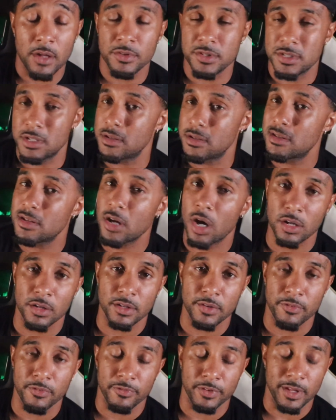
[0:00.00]
There's a ton of
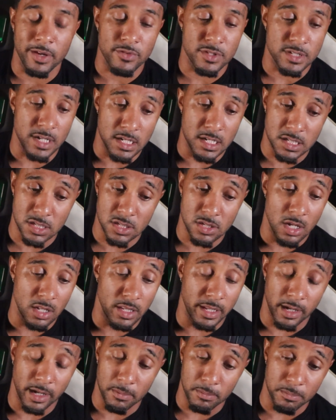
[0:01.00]
different flavors. I just saw
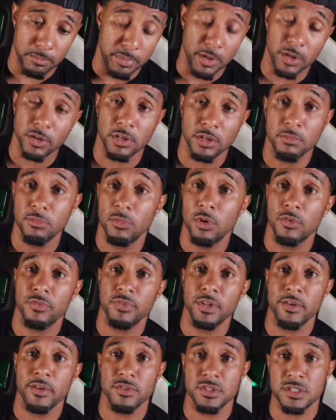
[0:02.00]
like a billion more
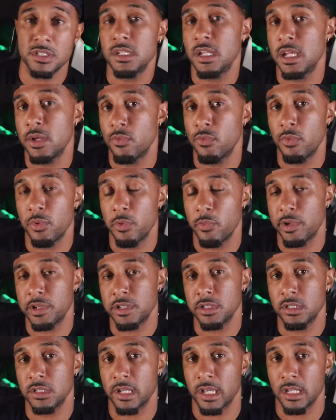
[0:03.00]
flavors today when we went
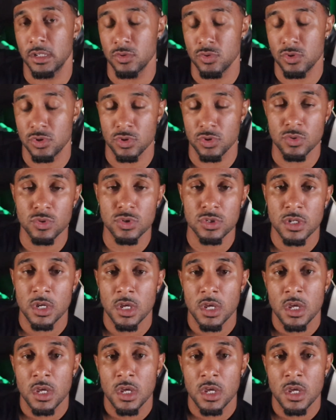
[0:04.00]
to look at new shoes.